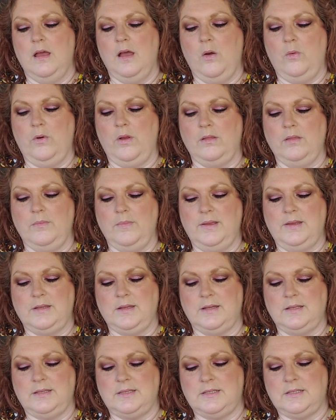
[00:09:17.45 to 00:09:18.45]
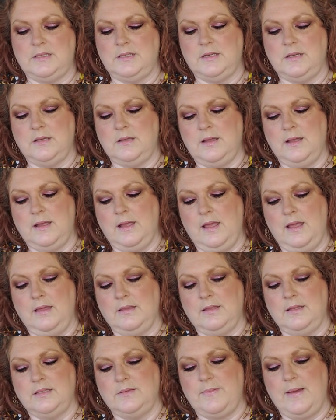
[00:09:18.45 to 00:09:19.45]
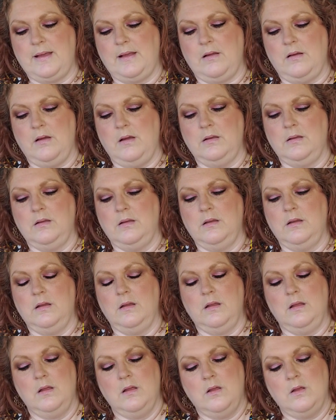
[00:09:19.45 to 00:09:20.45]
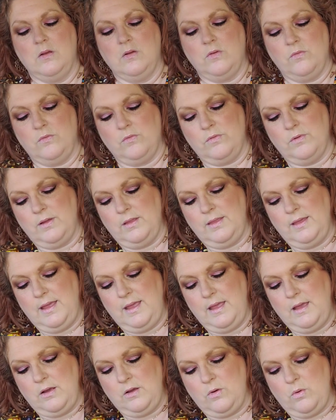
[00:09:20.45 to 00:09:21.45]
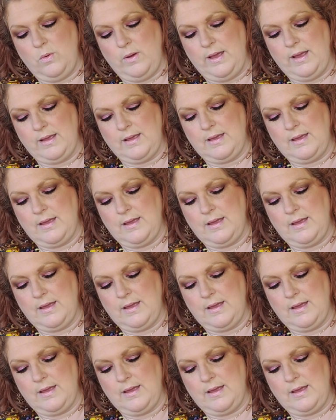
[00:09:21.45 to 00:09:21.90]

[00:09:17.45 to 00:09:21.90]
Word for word: Hold on, let me just I can get this back on really quick.